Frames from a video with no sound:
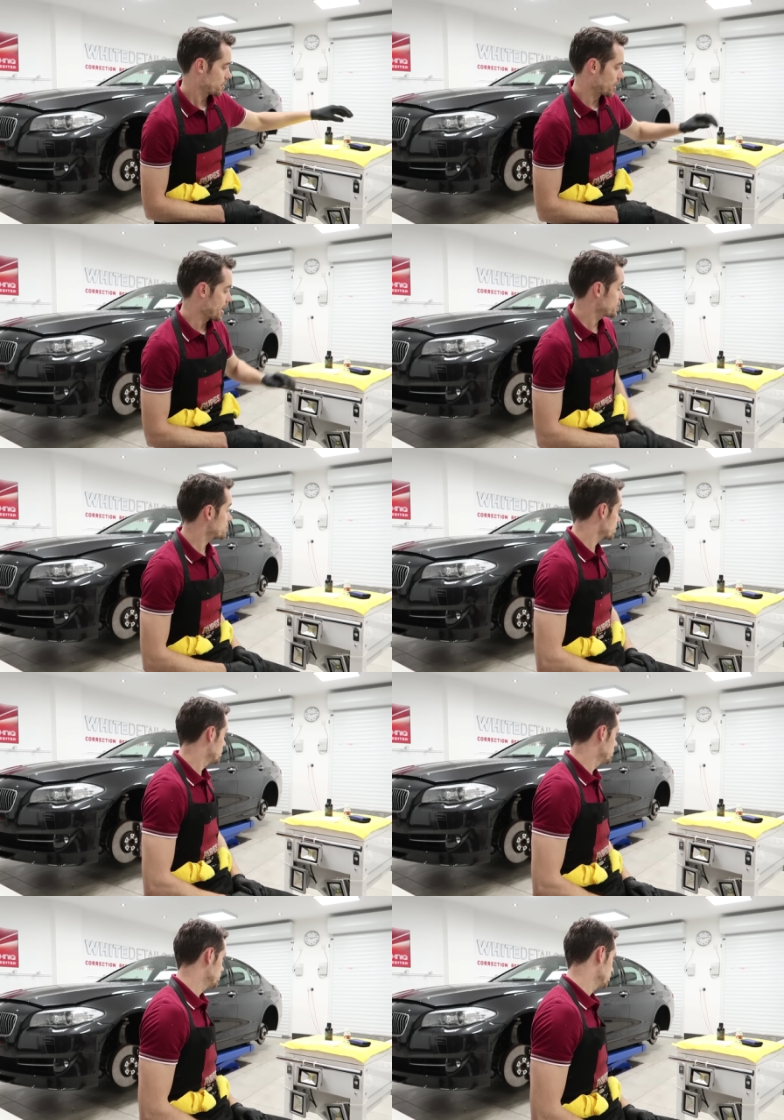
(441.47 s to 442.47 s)
The next
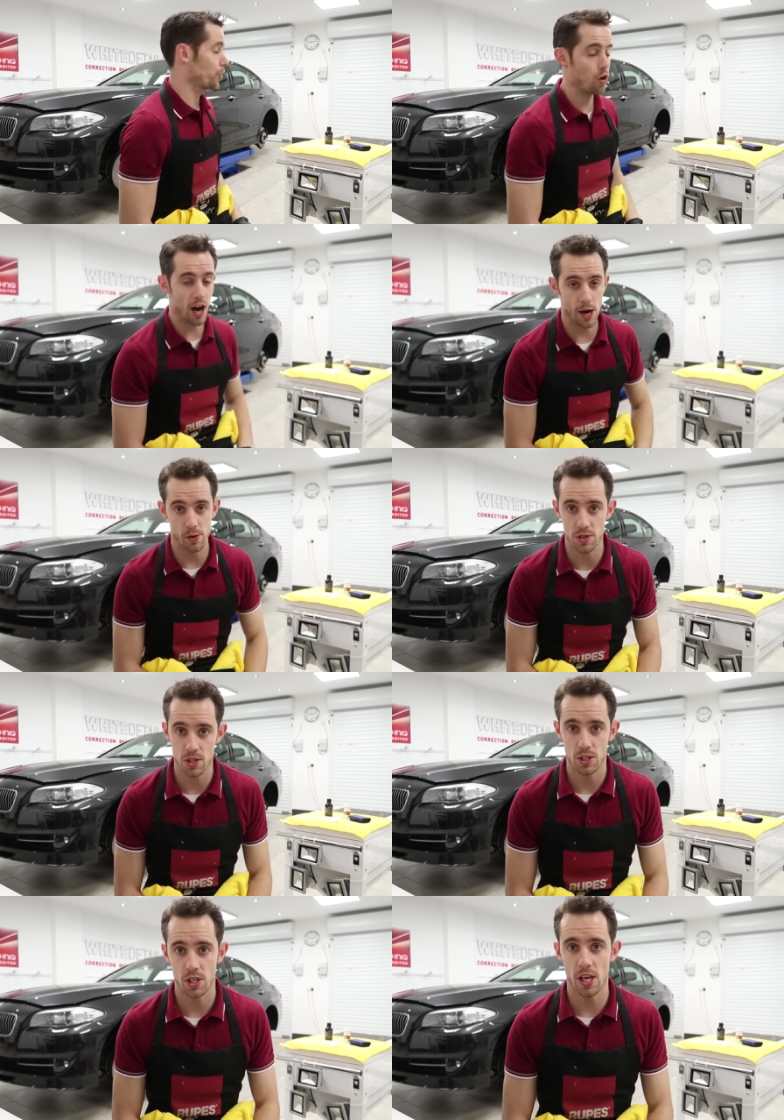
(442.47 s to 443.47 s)
four hours
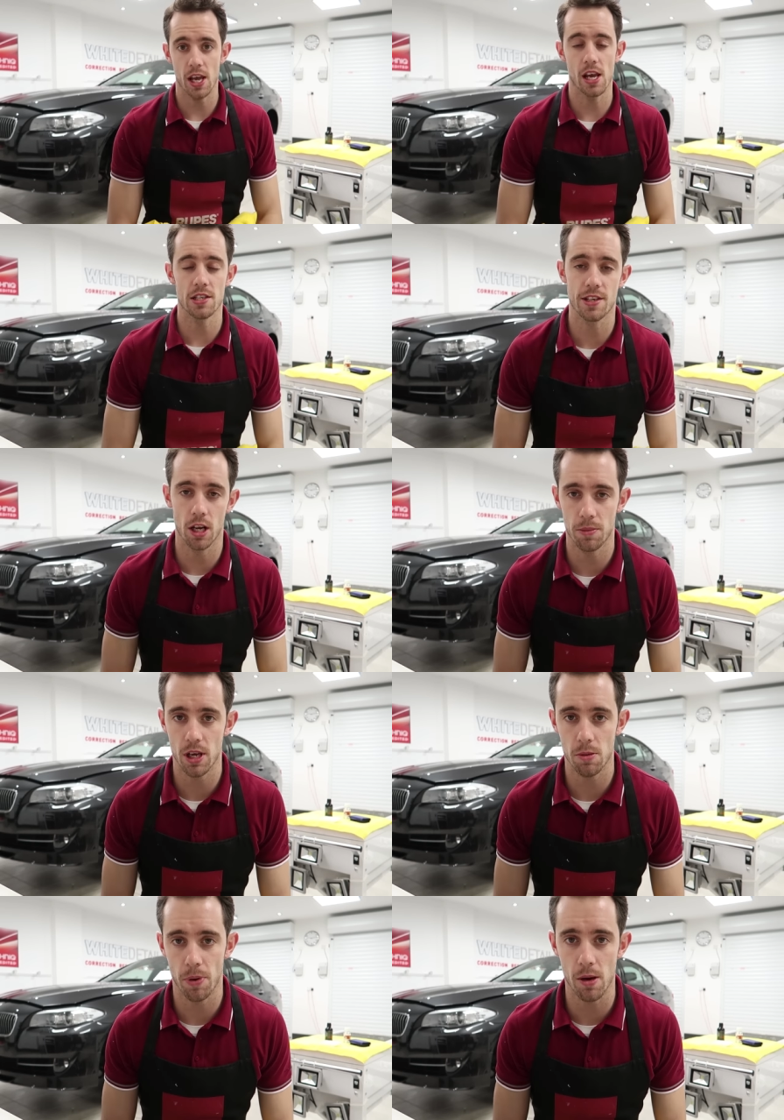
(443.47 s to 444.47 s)
is going to
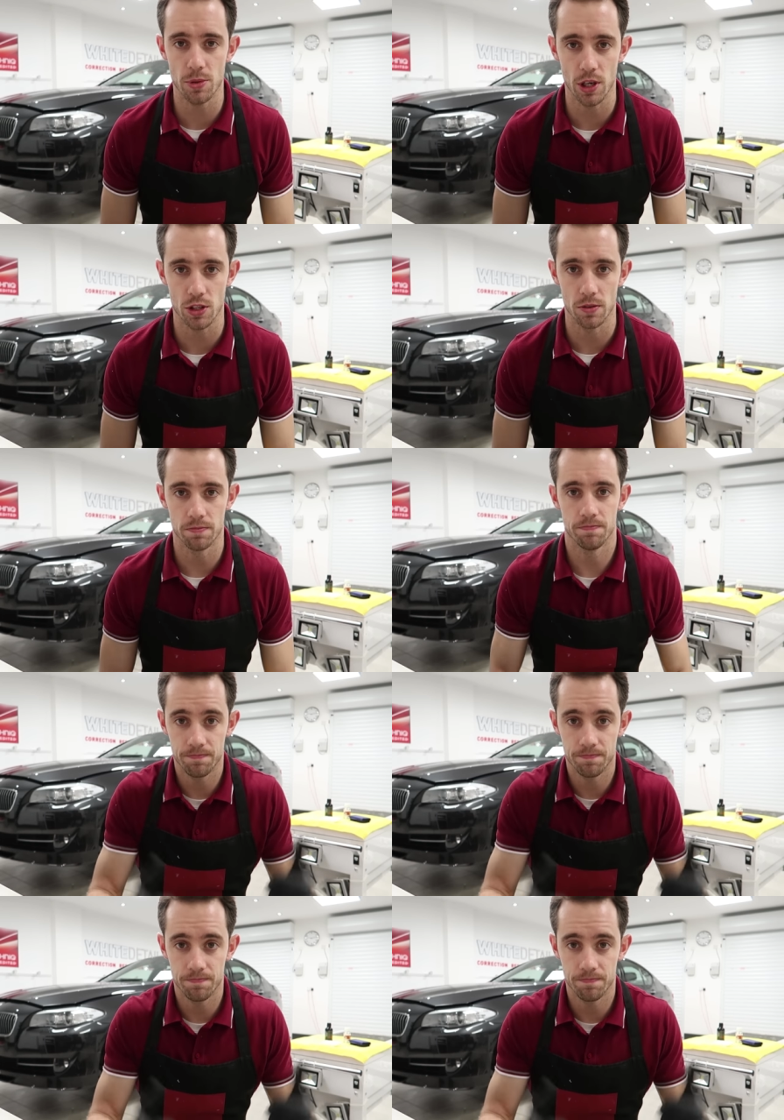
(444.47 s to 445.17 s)
be paint protection.